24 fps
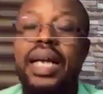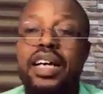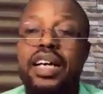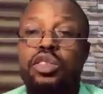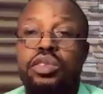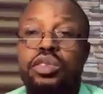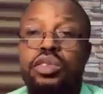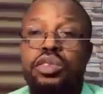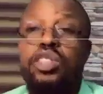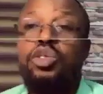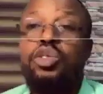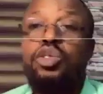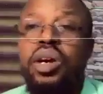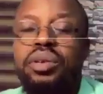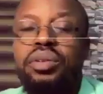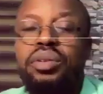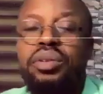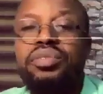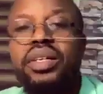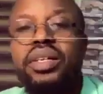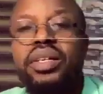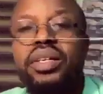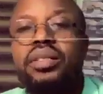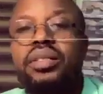and you'll be
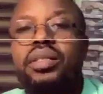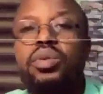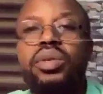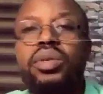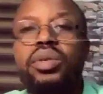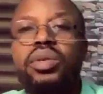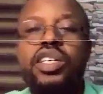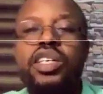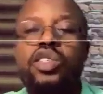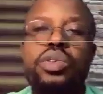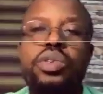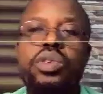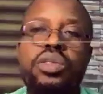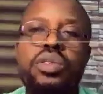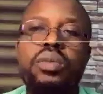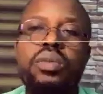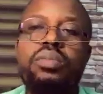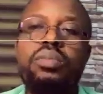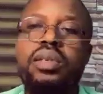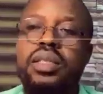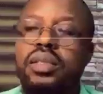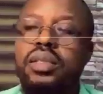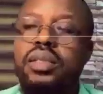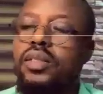glad you did, you and your friends. So
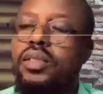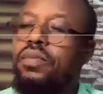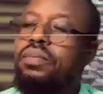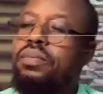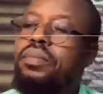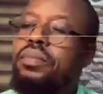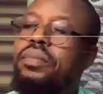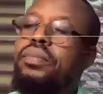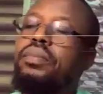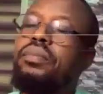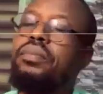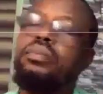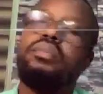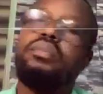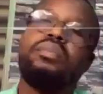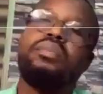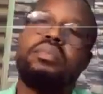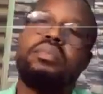next question, please.